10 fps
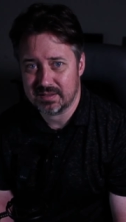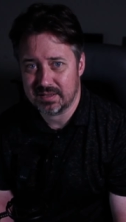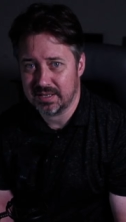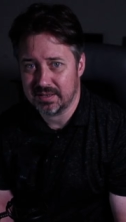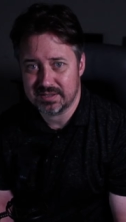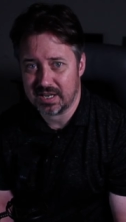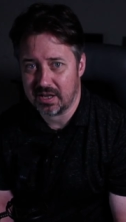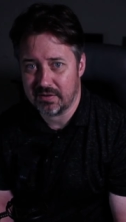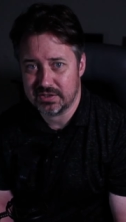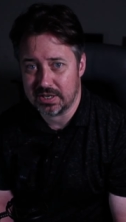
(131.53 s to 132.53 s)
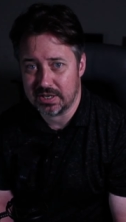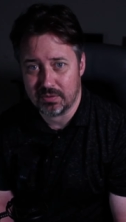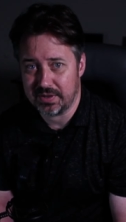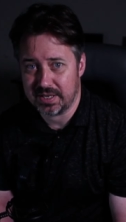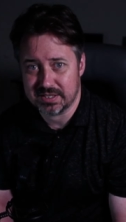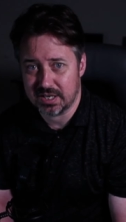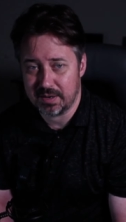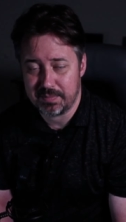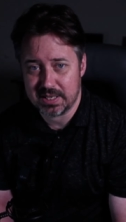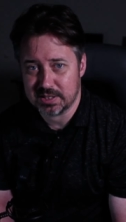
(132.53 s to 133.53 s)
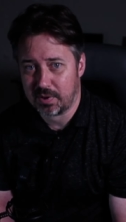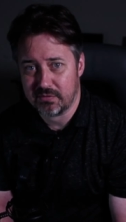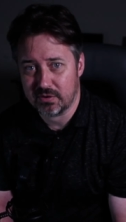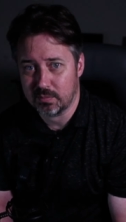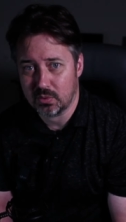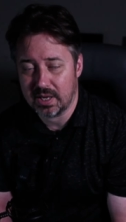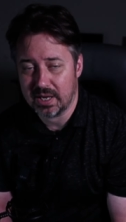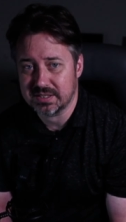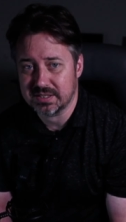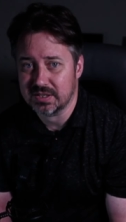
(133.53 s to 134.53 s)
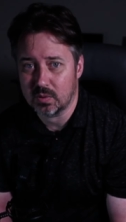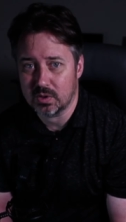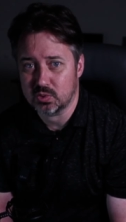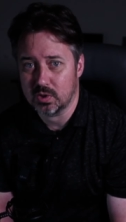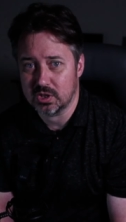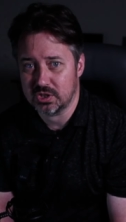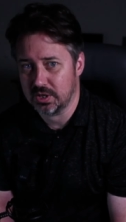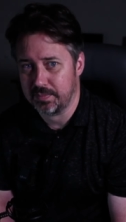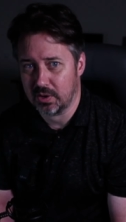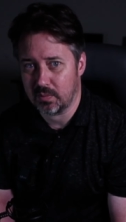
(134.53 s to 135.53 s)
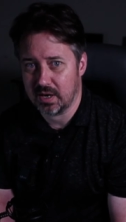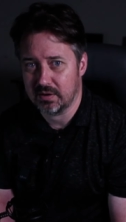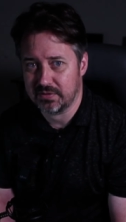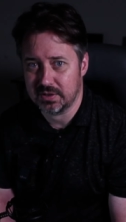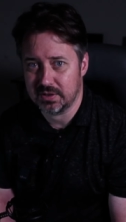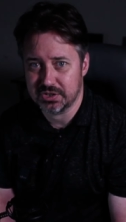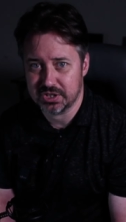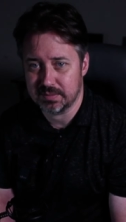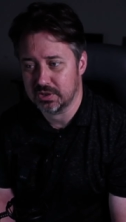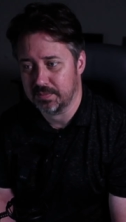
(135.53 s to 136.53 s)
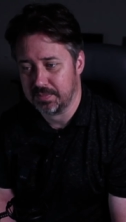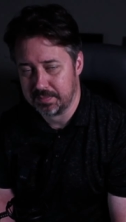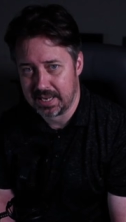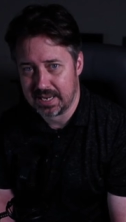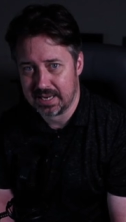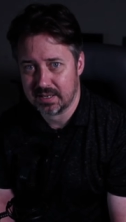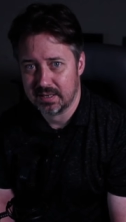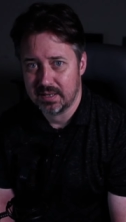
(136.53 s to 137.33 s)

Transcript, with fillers: then salvage I don't think is going to be as profitable as it once was, jumping around, filling the ship, jumping back.